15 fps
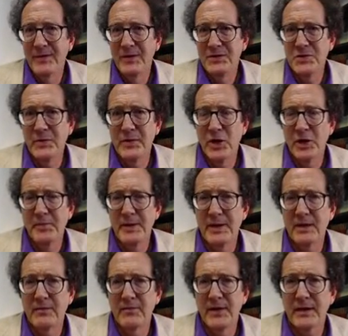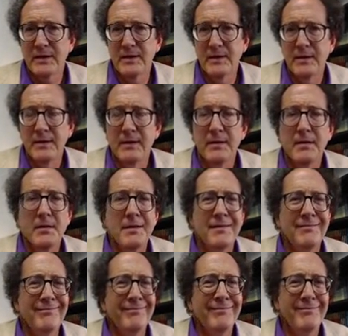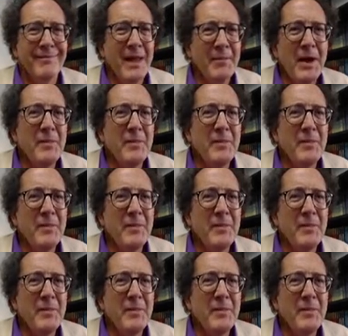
so he ought to be convicted, that